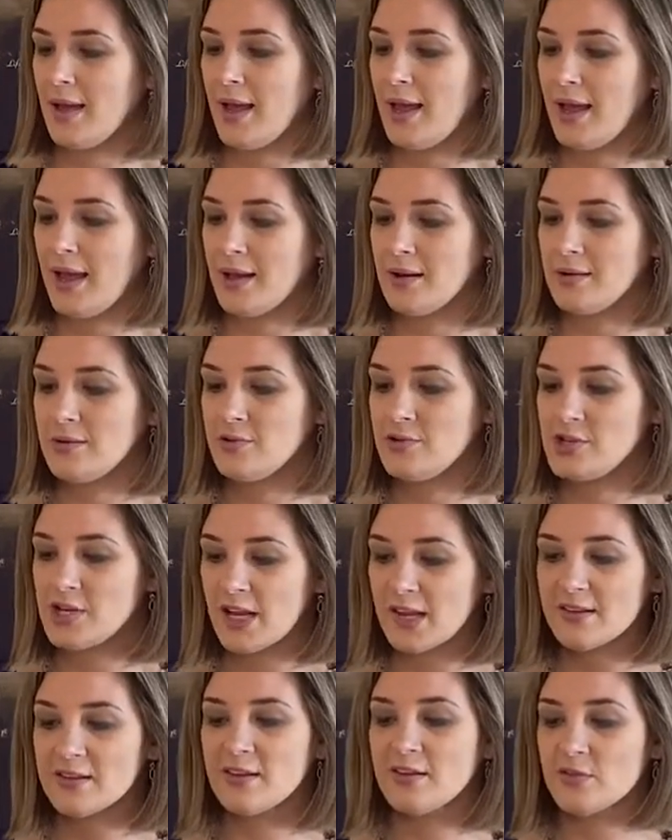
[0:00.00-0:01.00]
And
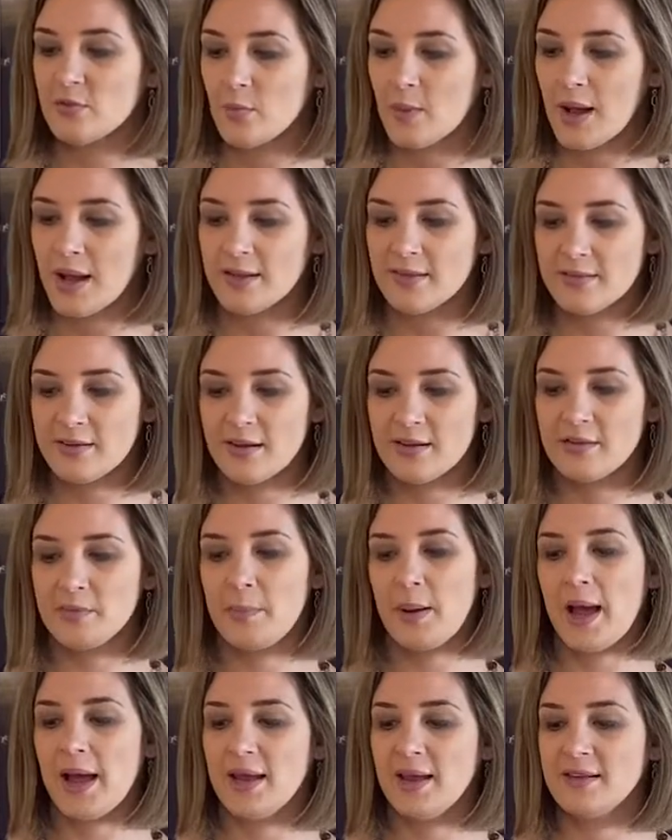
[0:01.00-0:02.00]
Jesus wants us
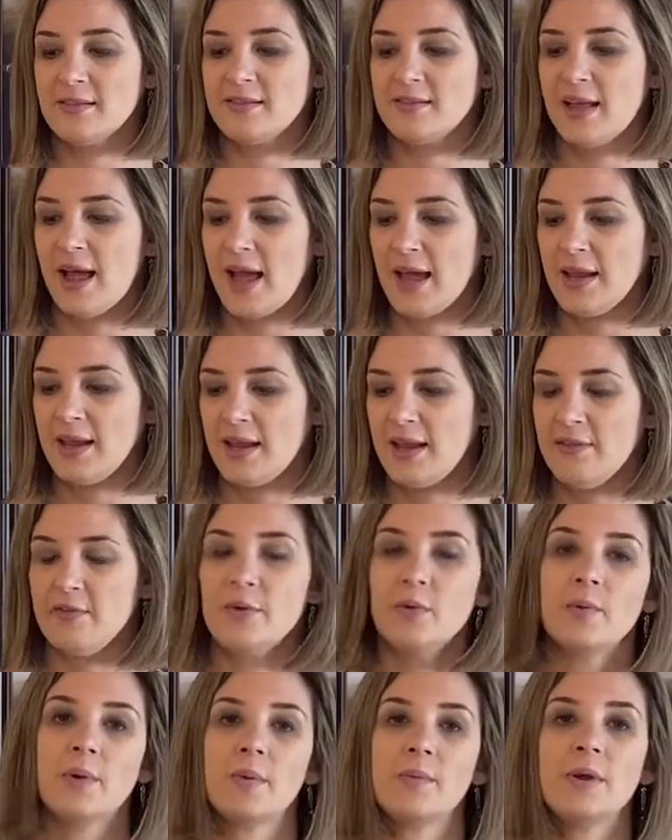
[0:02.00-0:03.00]
by his side,
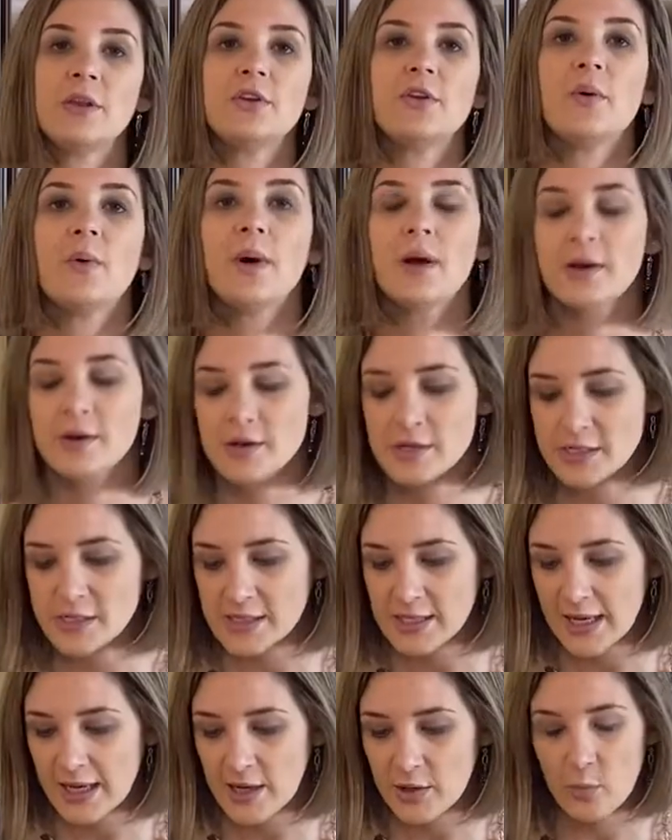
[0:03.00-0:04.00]
even when we don't
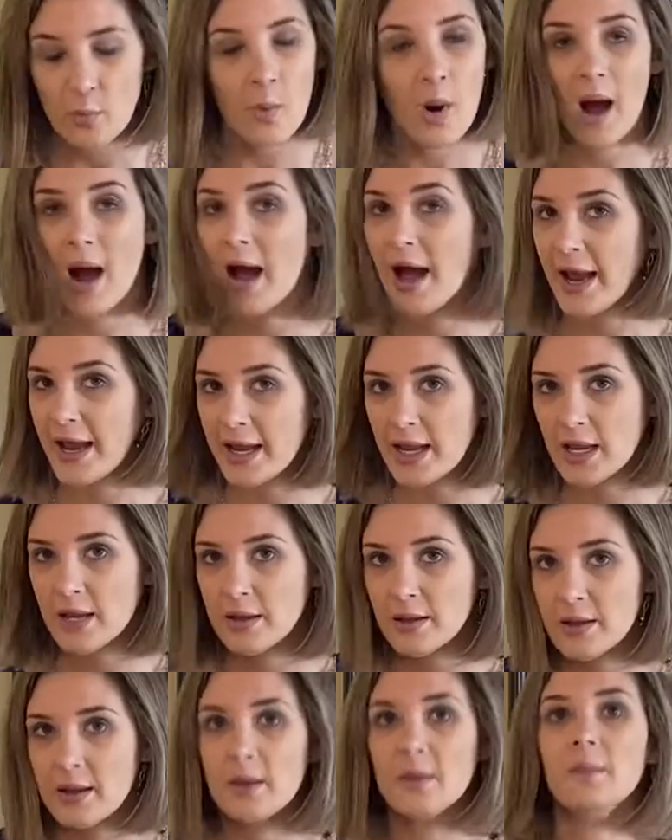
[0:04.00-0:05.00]
understand why,
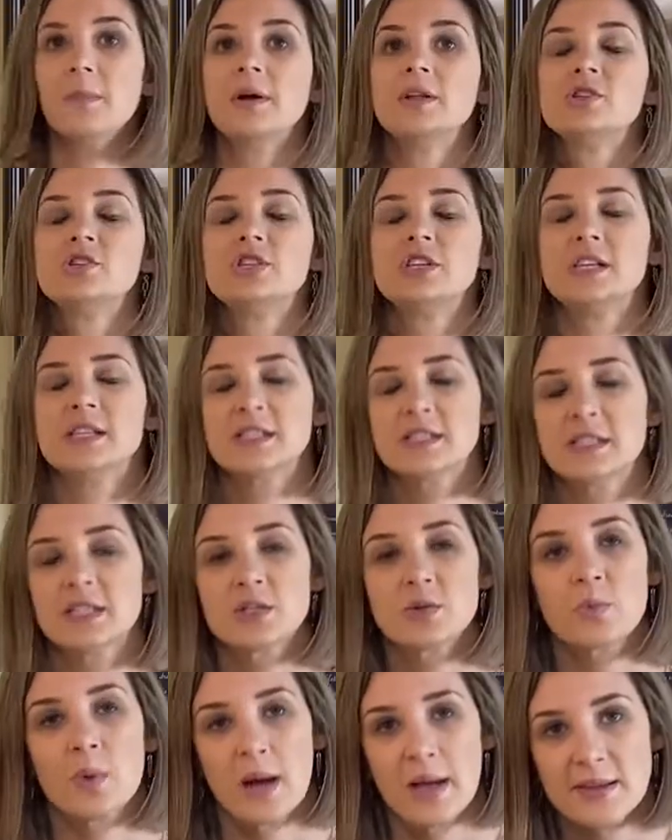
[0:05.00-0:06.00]
but
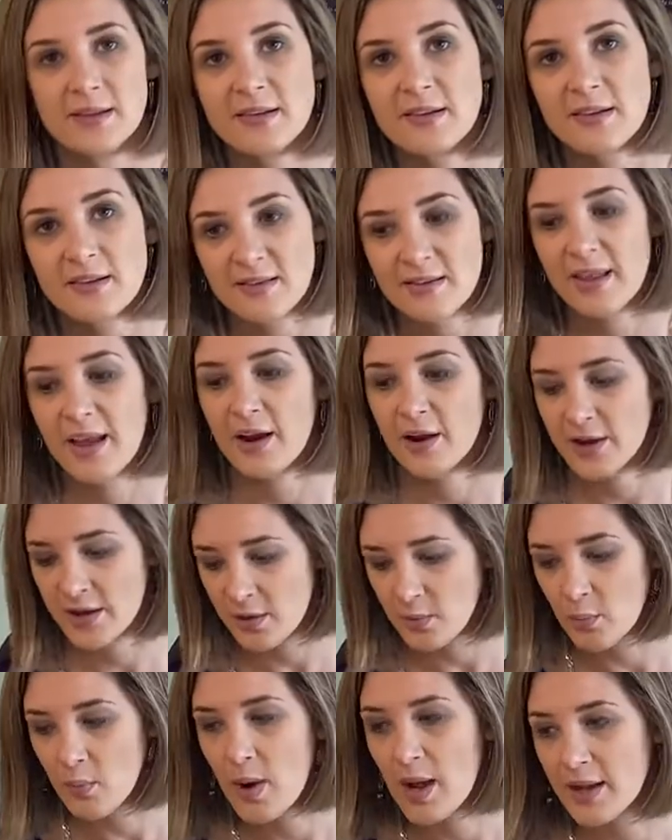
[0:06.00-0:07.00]
Jesus wants us there.
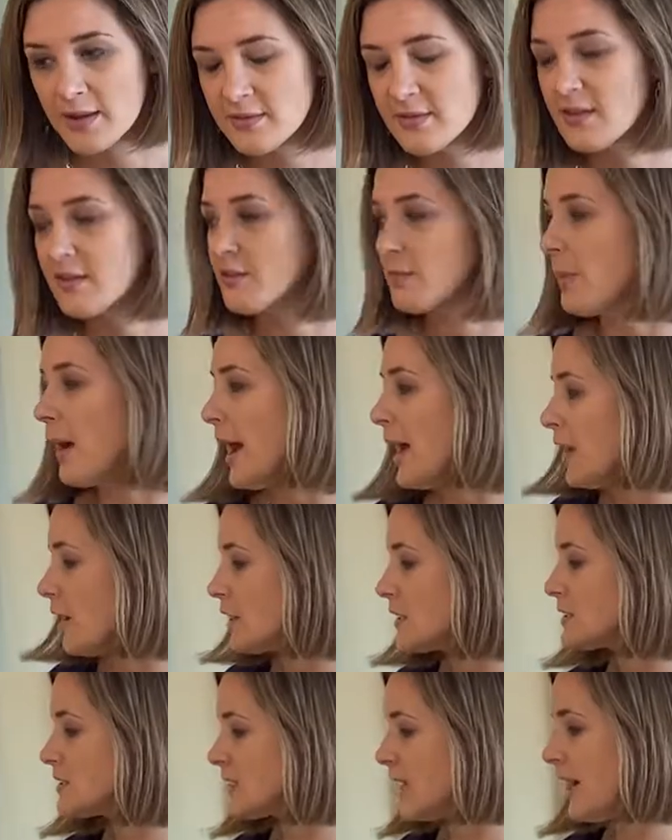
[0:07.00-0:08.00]
He wants us by
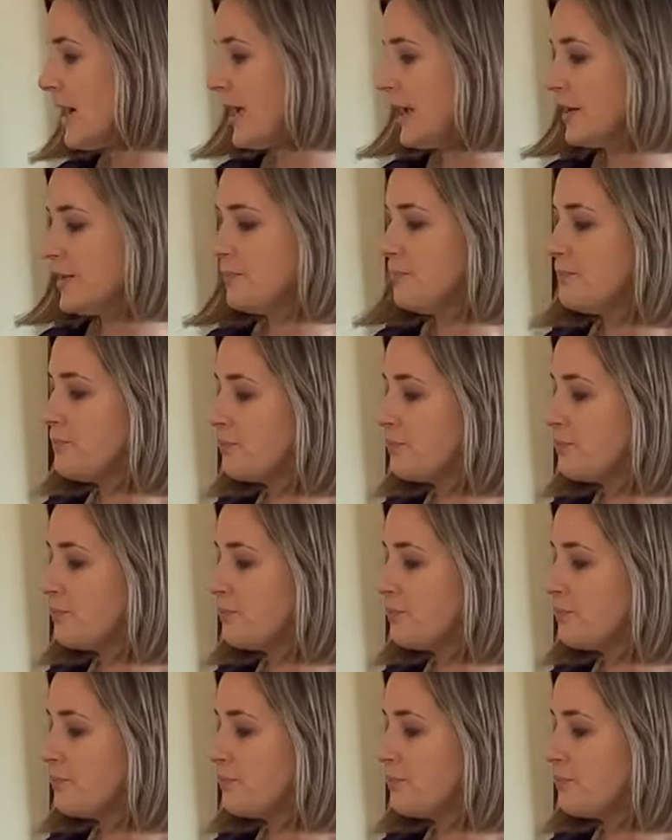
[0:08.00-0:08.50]
our side.